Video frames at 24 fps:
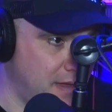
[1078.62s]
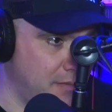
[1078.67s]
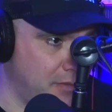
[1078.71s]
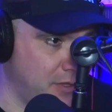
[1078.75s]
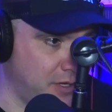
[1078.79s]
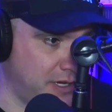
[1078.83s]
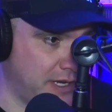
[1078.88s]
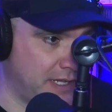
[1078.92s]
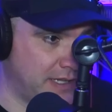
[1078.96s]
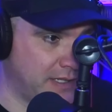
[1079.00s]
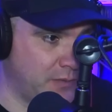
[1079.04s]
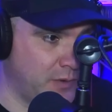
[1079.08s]

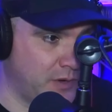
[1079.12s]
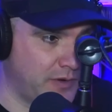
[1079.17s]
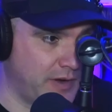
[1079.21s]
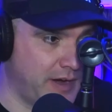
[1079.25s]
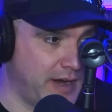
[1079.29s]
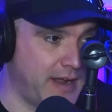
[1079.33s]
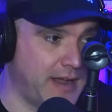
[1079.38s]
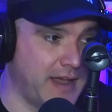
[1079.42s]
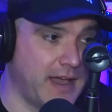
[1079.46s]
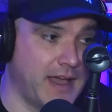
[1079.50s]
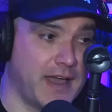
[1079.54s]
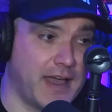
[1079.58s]
looking at the one right
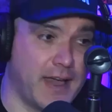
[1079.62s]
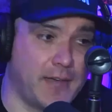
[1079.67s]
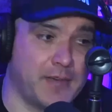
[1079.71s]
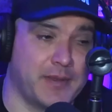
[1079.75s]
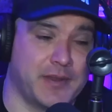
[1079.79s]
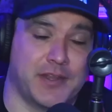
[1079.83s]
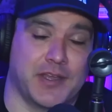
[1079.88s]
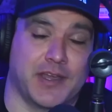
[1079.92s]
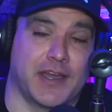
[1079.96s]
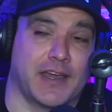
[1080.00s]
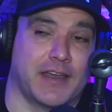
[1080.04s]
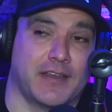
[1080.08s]
here. I
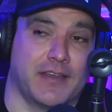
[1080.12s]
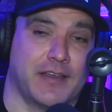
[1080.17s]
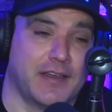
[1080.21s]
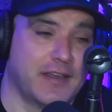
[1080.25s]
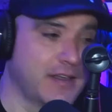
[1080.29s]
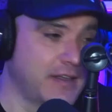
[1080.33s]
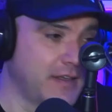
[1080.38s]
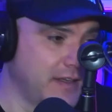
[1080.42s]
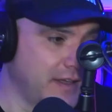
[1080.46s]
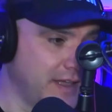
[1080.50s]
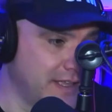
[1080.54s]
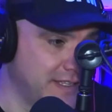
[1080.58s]
mean,
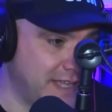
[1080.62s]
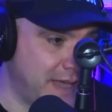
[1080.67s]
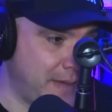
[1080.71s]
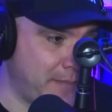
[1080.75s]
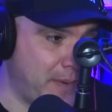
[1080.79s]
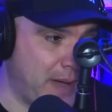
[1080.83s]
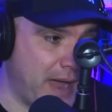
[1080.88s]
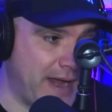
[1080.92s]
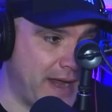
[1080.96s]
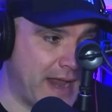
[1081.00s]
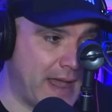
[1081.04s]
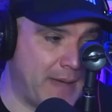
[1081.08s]
is that
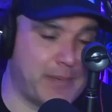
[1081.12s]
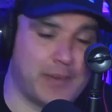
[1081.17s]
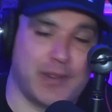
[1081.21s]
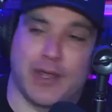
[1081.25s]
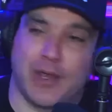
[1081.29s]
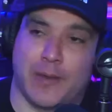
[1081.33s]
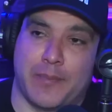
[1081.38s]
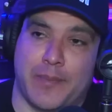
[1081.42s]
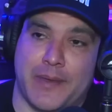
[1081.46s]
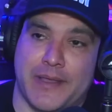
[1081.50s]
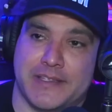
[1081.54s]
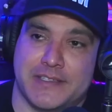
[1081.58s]
pineapple
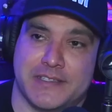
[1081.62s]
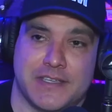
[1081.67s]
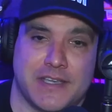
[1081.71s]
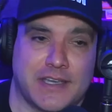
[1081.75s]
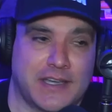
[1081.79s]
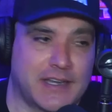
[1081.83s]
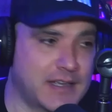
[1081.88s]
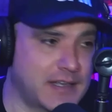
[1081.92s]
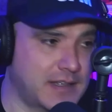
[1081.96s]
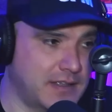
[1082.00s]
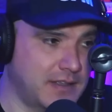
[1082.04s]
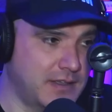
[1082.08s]
on a pizza?
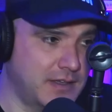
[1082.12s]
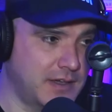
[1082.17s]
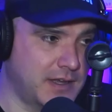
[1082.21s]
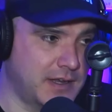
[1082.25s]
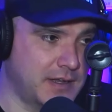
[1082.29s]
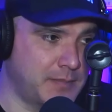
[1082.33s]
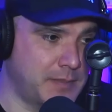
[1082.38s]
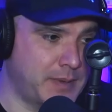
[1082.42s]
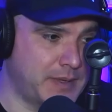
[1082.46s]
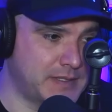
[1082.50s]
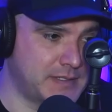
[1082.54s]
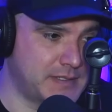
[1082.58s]
You're gonna piss